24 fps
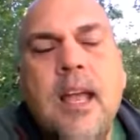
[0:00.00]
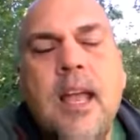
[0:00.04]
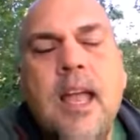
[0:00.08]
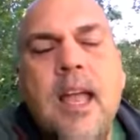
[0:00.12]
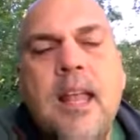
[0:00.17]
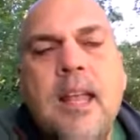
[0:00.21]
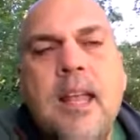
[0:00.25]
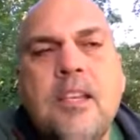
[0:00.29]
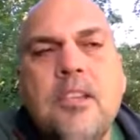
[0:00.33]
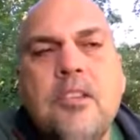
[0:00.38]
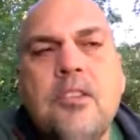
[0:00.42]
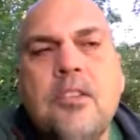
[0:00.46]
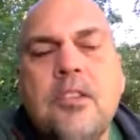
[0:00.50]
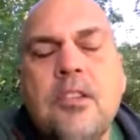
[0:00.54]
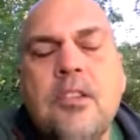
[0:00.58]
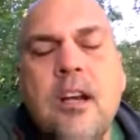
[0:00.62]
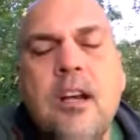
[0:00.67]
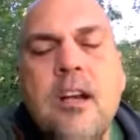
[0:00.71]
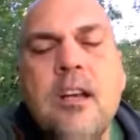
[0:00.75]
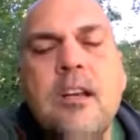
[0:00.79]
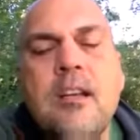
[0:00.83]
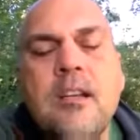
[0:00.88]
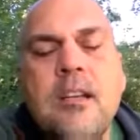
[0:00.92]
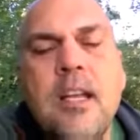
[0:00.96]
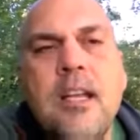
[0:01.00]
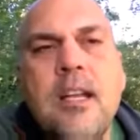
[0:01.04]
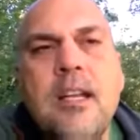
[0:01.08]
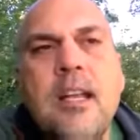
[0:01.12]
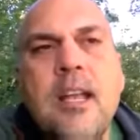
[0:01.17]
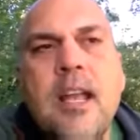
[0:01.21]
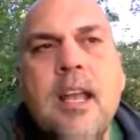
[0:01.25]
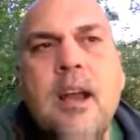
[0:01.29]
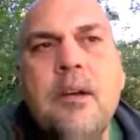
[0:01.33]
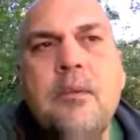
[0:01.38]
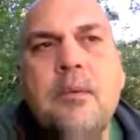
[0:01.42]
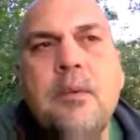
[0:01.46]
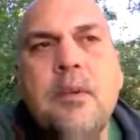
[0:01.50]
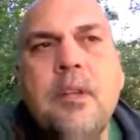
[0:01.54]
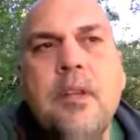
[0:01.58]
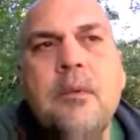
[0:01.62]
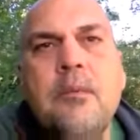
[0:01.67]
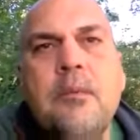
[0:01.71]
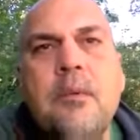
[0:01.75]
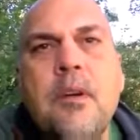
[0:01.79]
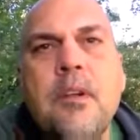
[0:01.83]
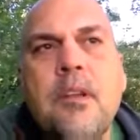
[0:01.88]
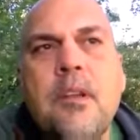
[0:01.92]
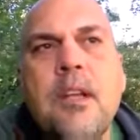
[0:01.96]
And as you start your day to day, I really
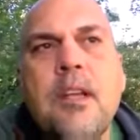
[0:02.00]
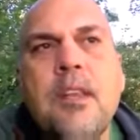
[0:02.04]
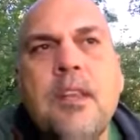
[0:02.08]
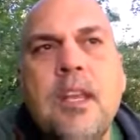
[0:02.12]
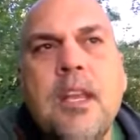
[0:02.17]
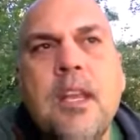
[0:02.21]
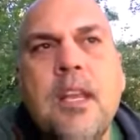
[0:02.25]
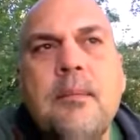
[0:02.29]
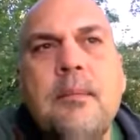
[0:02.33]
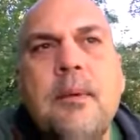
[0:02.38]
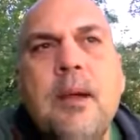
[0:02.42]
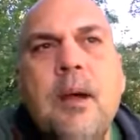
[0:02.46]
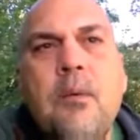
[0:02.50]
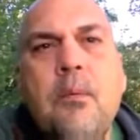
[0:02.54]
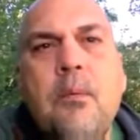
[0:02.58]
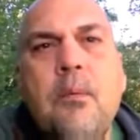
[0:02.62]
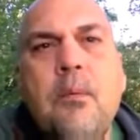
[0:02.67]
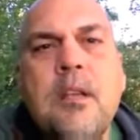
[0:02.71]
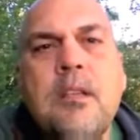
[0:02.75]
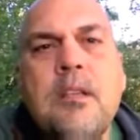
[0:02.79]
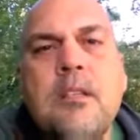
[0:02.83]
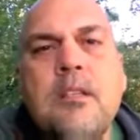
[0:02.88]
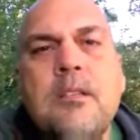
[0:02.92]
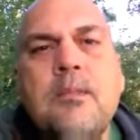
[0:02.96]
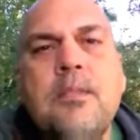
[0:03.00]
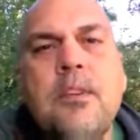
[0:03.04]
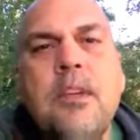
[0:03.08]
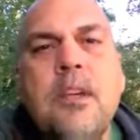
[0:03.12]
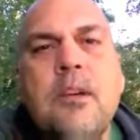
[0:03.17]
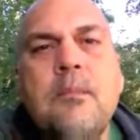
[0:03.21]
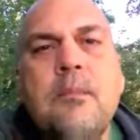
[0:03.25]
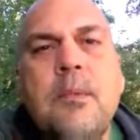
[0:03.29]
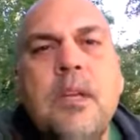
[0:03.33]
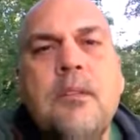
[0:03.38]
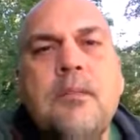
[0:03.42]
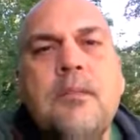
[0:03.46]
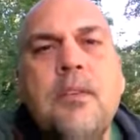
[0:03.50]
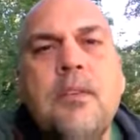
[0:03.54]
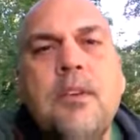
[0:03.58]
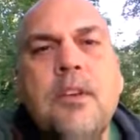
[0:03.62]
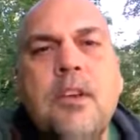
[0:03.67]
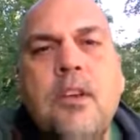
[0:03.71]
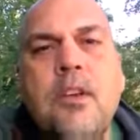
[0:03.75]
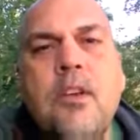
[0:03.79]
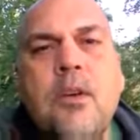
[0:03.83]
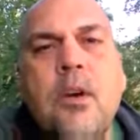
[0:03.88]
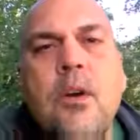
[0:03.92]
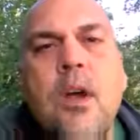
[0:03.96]
want you to think about what does fear mean for
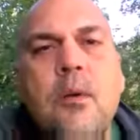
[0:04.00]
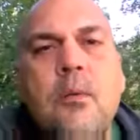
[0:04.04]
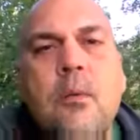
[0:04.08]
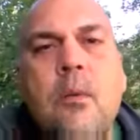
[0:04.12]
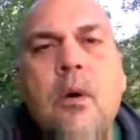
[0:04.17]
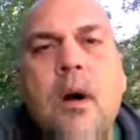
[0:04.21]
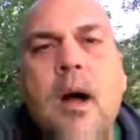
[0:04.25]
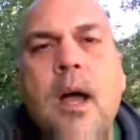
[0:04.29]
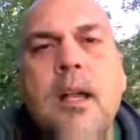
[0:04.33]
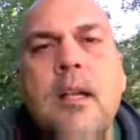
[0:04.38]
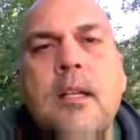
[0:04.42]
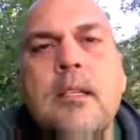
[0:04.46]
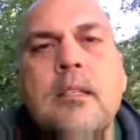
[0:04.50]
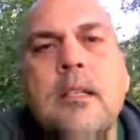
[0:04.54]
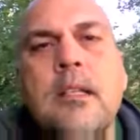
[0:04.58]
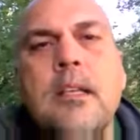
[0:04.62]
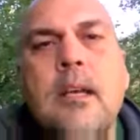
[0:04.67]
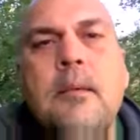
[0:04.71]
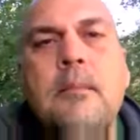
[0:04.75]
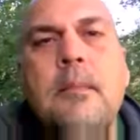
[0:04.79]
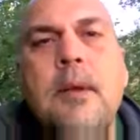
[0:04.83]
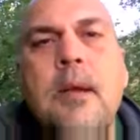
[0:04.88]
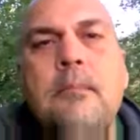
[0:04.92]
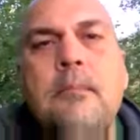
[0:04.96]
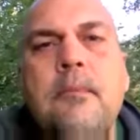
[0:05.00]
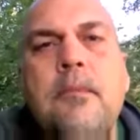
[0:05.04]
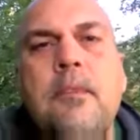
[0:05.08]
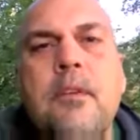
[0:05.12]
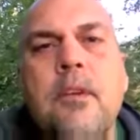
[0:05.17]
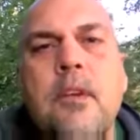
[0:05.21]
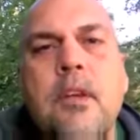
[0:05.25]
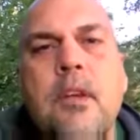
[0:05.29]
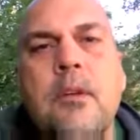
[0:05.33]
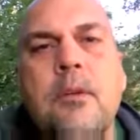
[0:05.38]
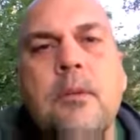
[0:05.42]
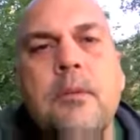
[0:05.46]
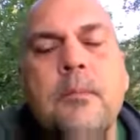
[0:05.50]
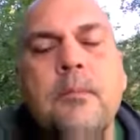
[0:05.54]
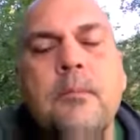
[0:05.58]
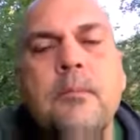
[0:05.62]
you and why does it come up for you?